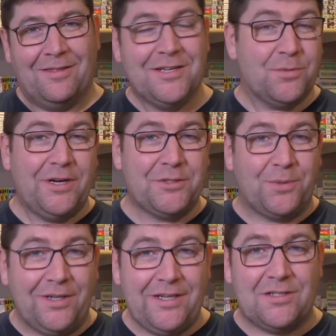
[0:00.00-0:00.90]
This one is
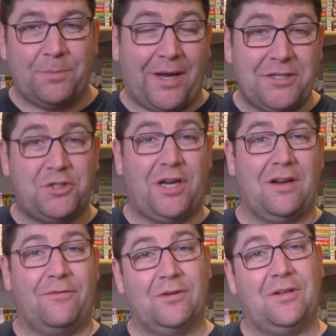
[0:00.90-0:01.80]
released by J
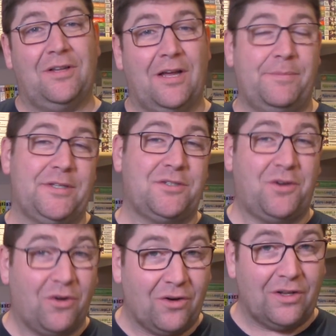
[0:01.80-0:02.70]
Novel Club. It's
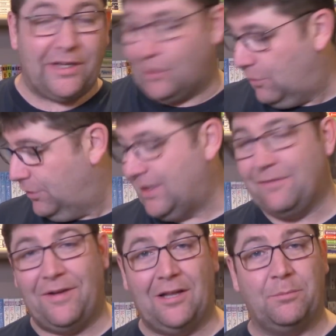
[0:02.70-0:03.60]
currently only
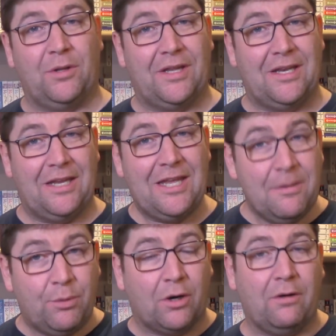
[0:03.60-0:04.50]
available in
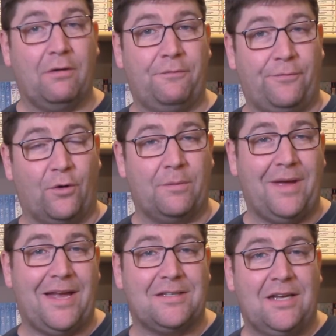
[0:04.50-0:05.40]
ebook
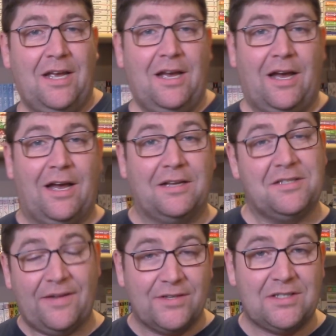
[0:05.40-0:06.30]
format.
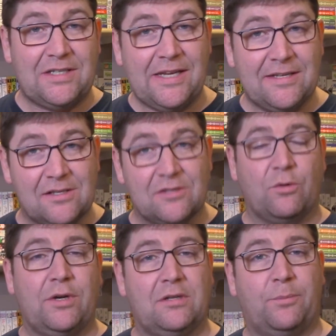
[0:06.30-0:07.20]
Seven Seas is
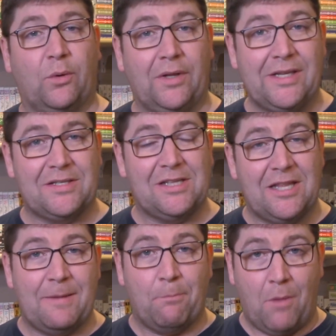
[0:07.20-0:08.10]
going to be releasing
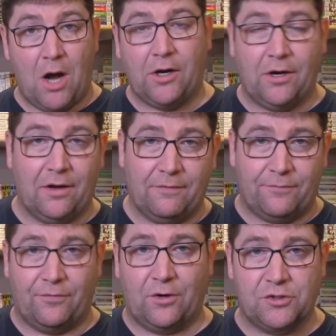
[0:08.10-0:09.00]
the manga
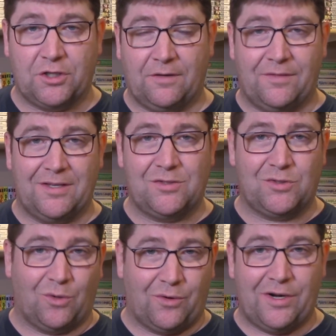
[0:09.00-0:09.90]
version of this
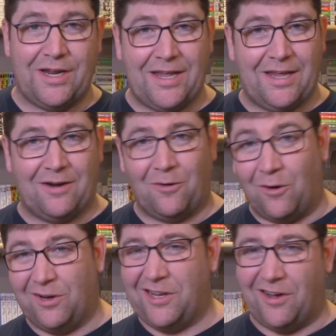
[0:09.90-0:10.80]
story
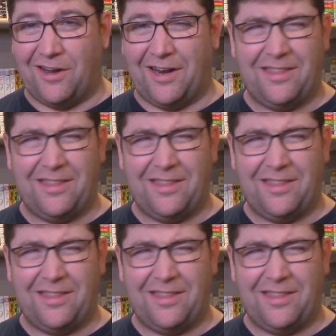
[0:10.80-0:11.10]
early on.